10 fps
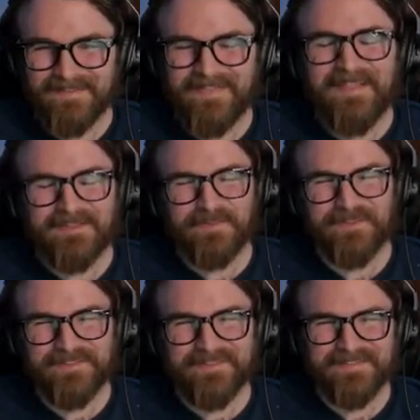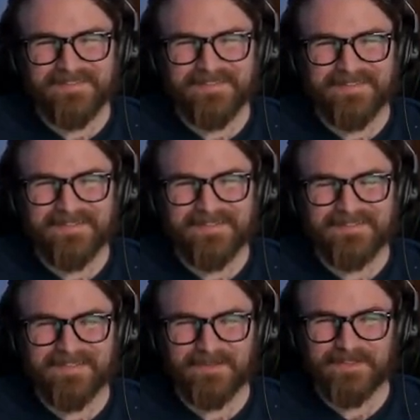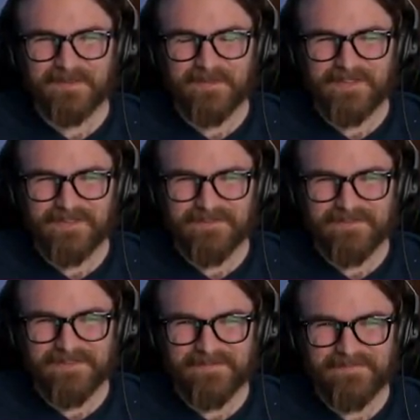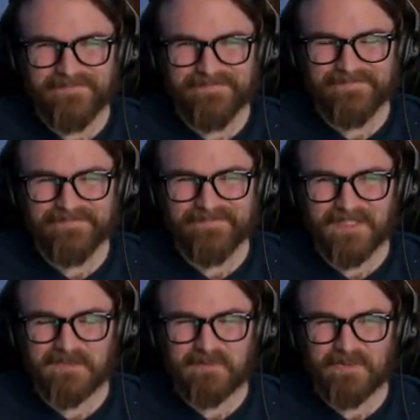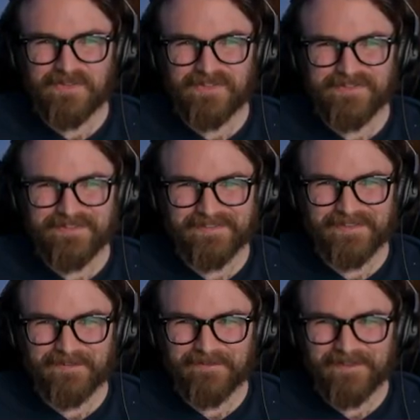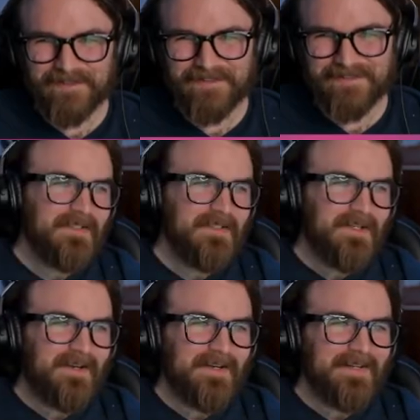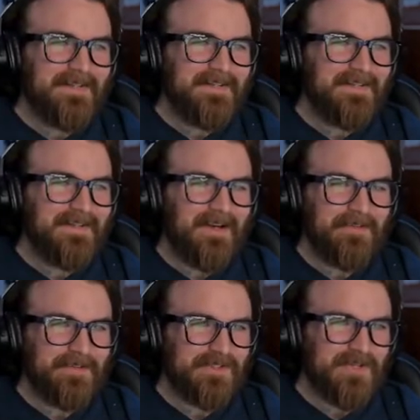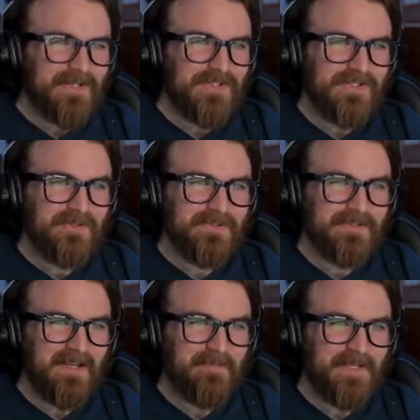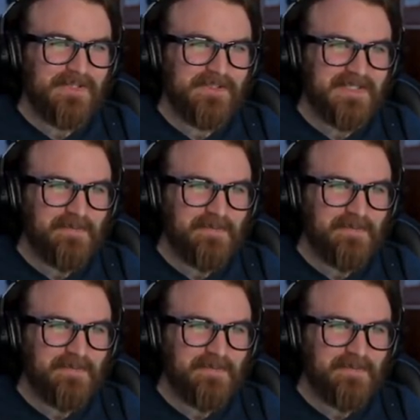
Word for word: that's what the yeah, it sounds like a bunch of um explosions and gunfire. All right, uh, other extraction shooters. I've mentioned Escape